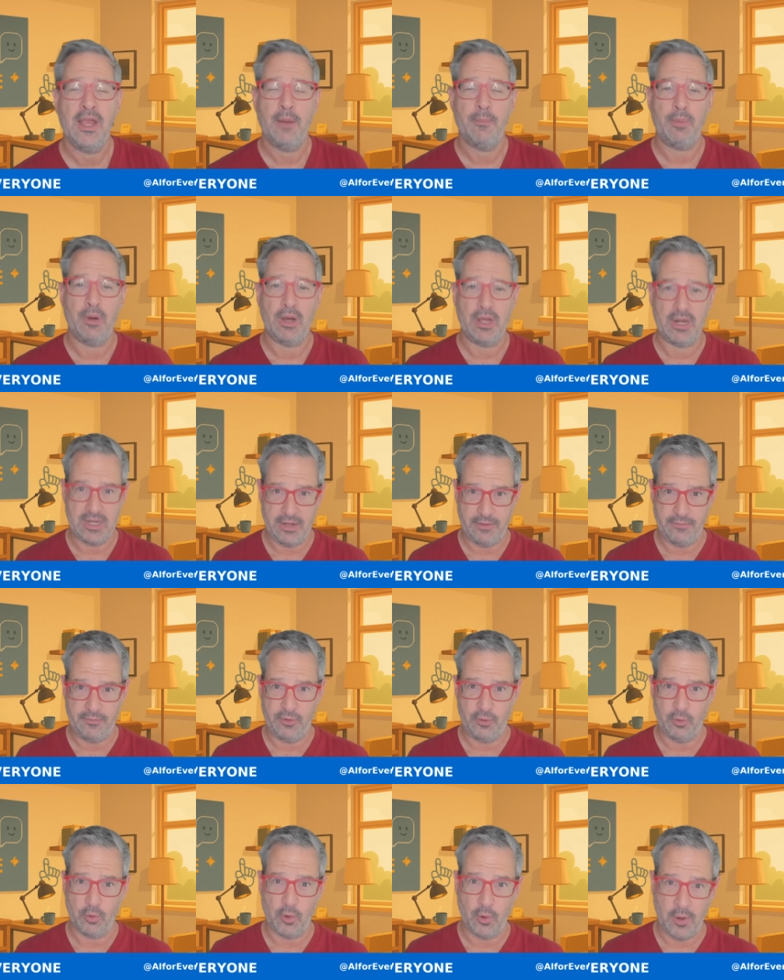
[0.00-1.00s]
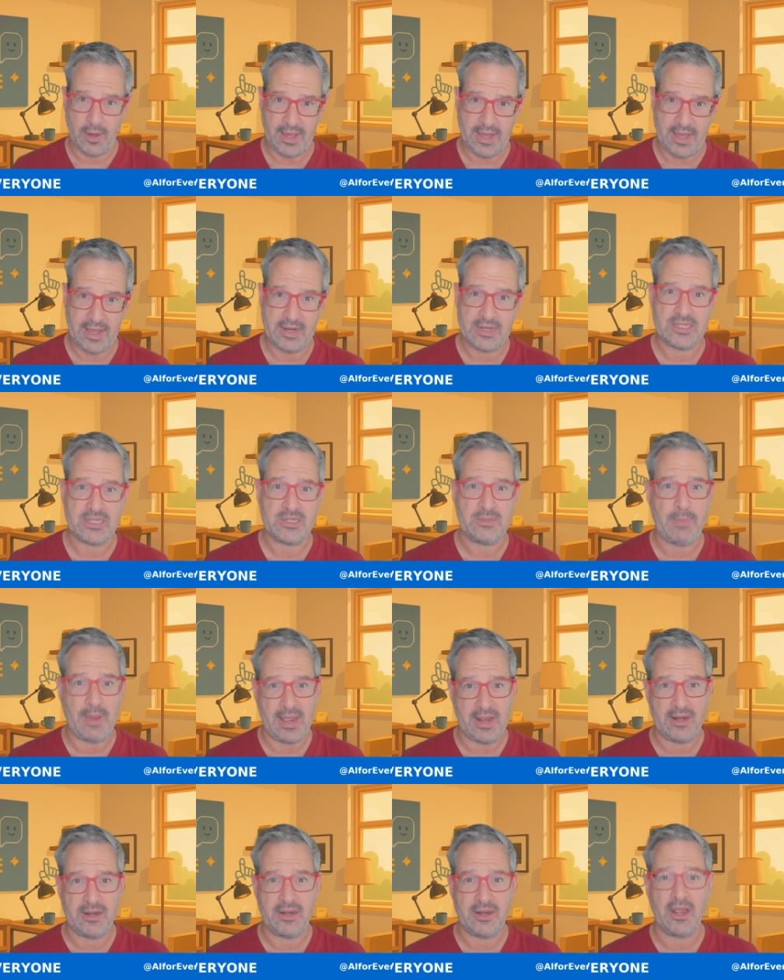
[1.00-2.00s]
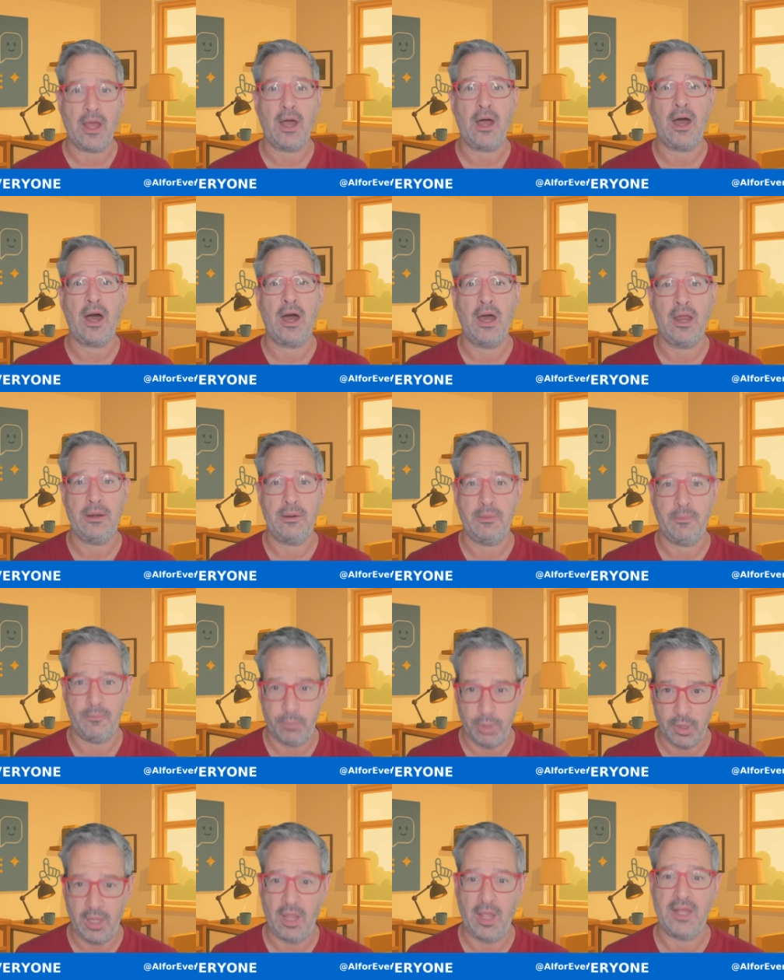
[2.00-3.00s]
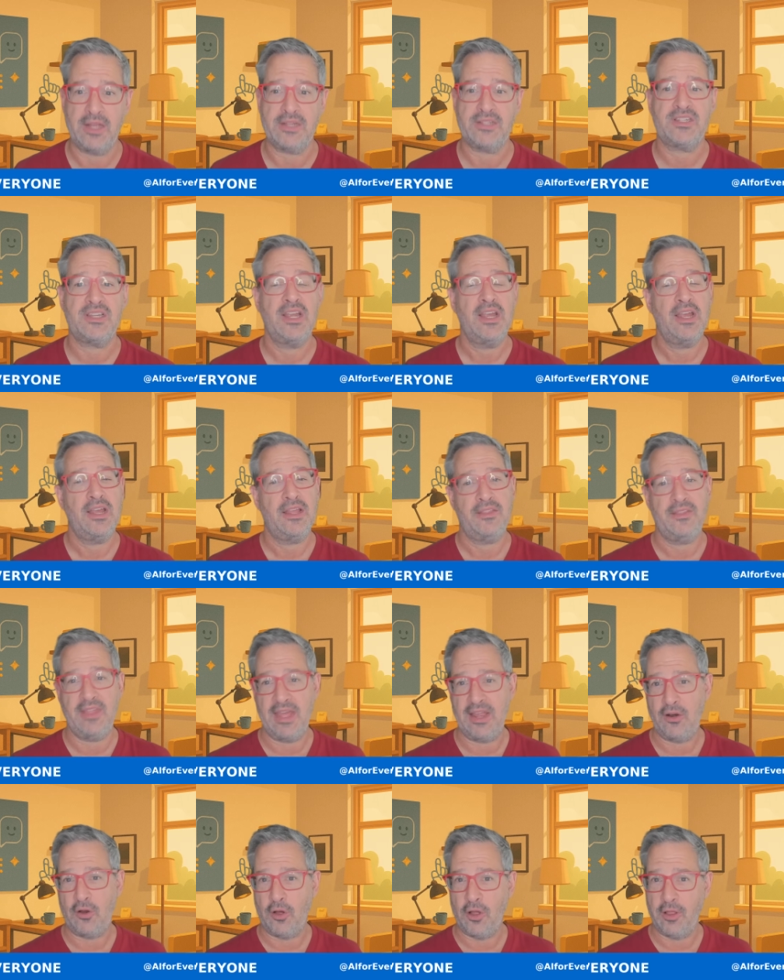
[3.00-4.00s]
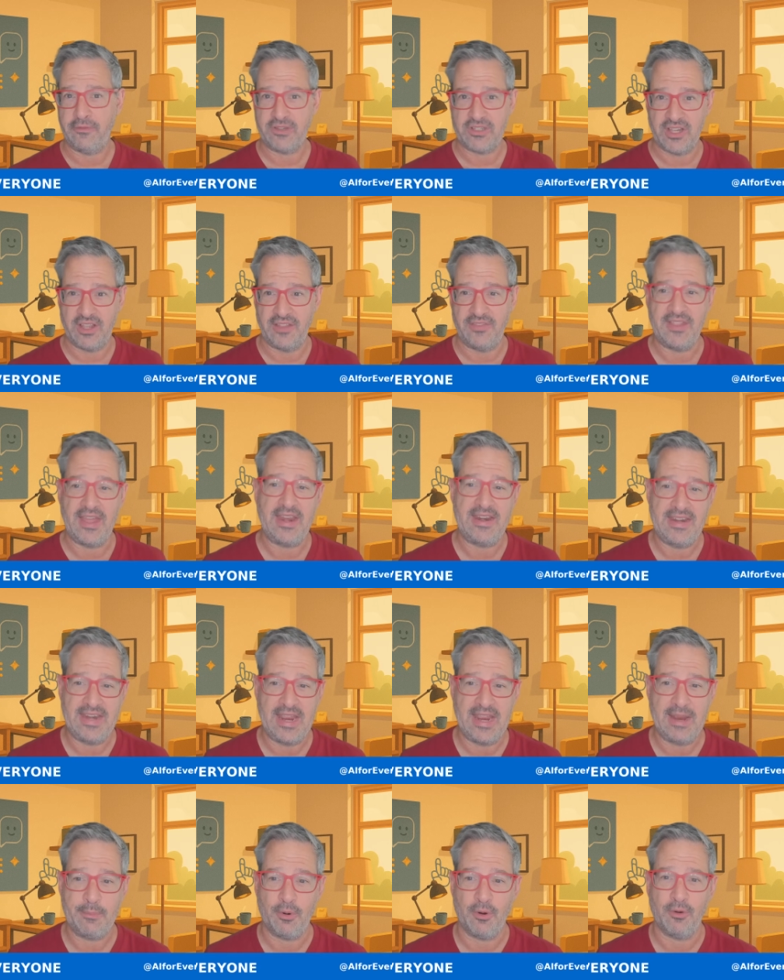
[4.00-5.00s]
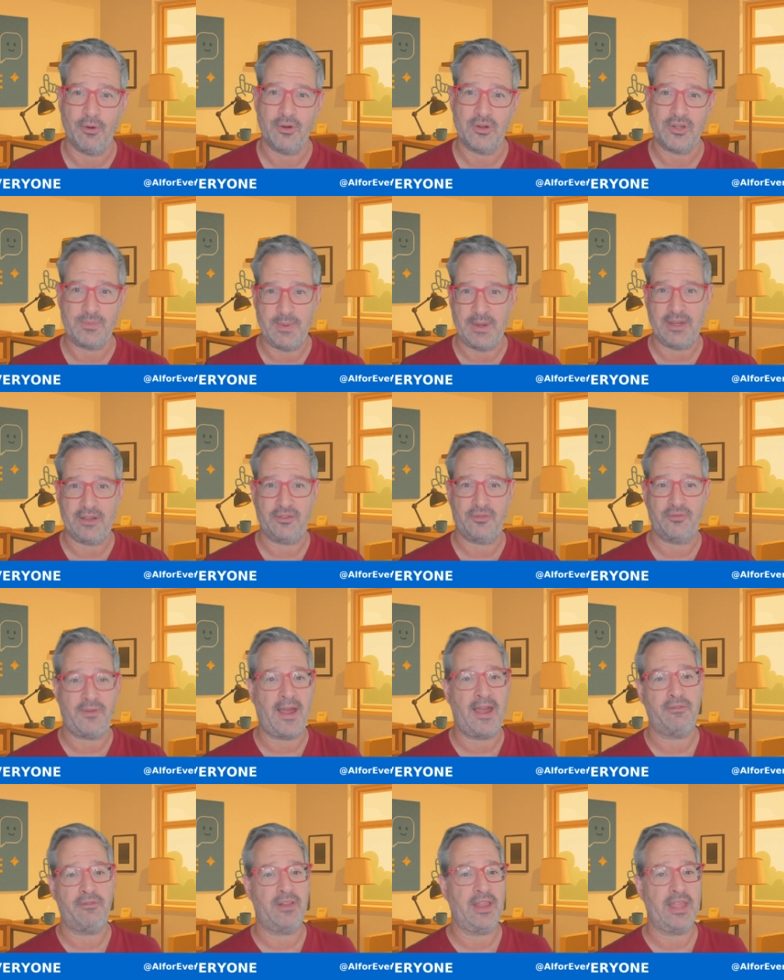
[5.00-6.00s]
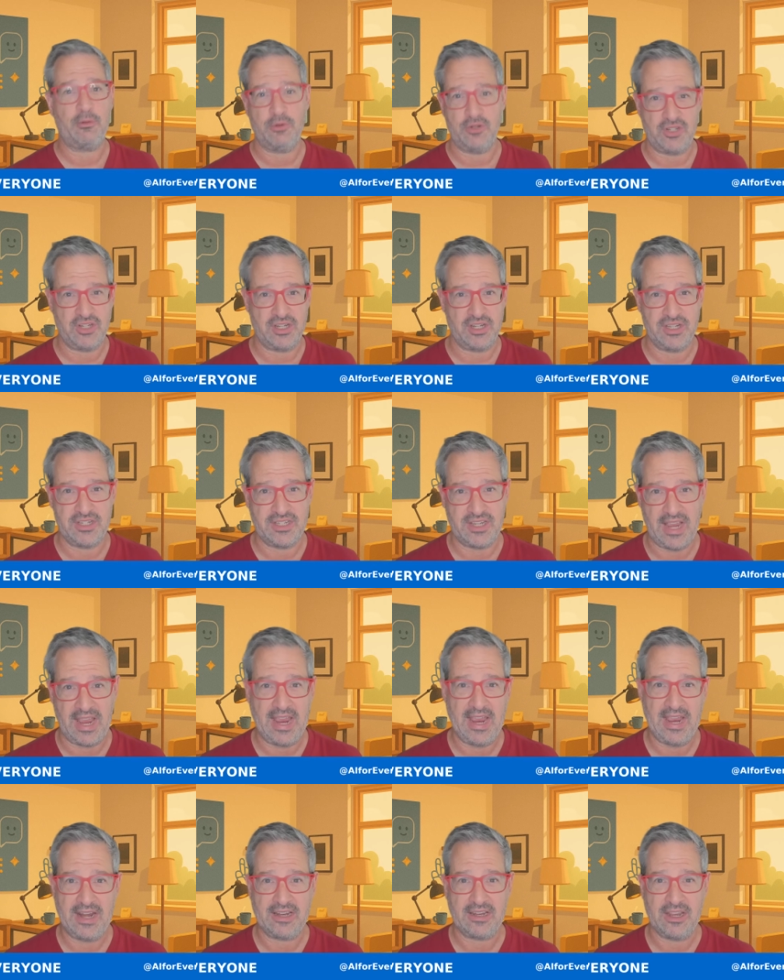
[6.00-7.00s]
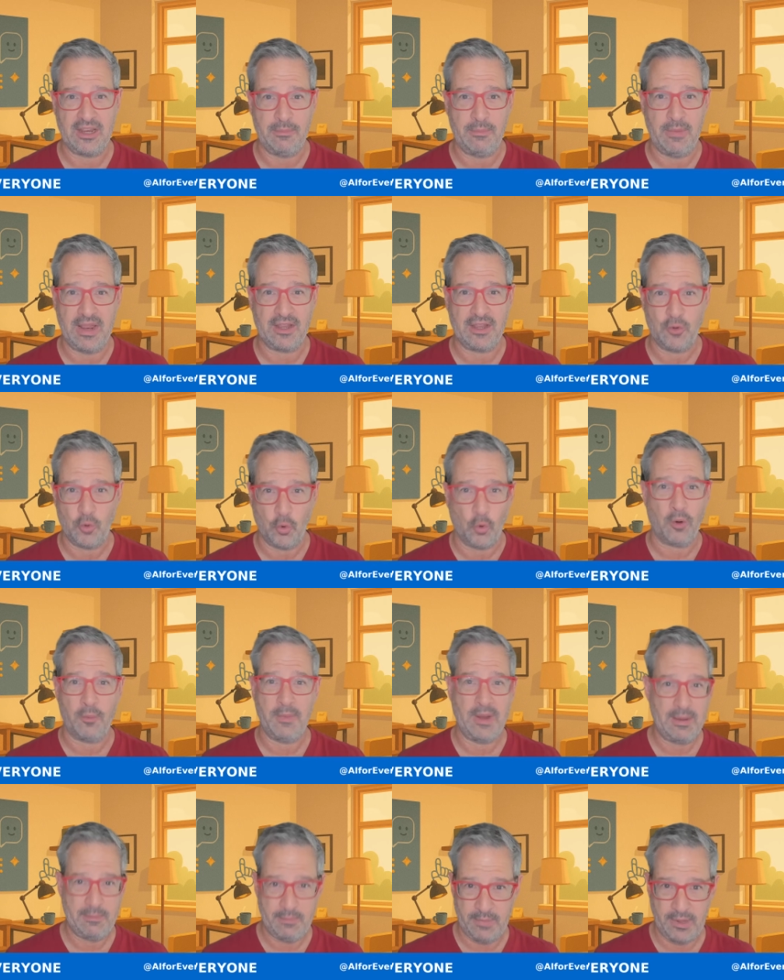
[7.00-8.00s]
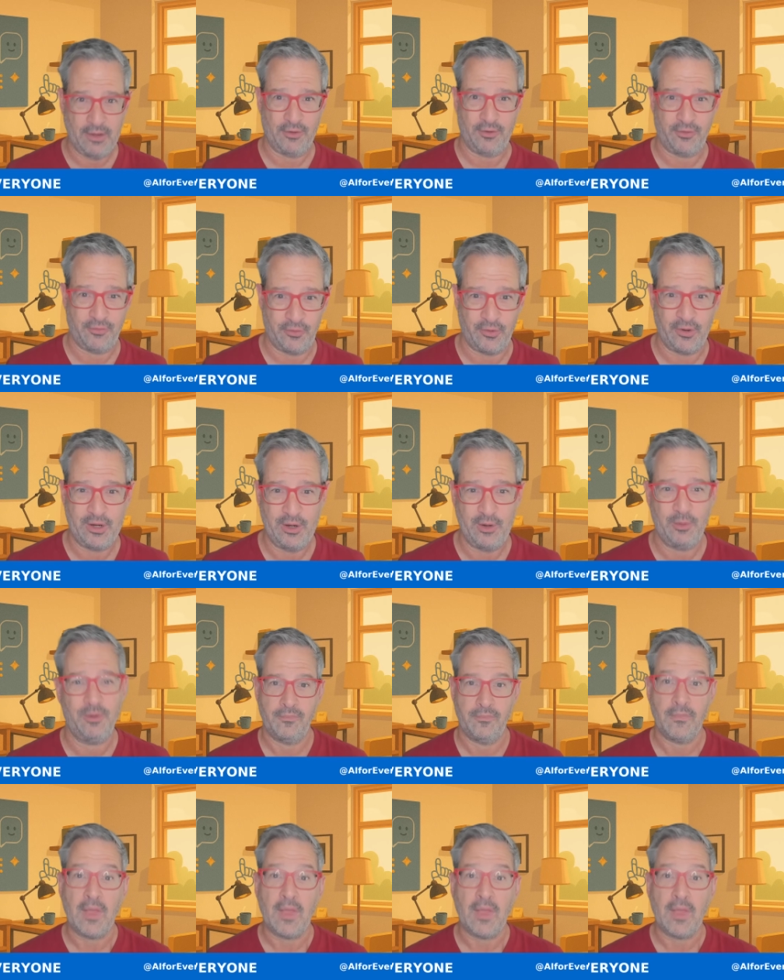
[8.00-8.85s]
But if you go ahead and spend on plus, then all of a sudden that neighbor speaks five languages and can make gourmet meals for you.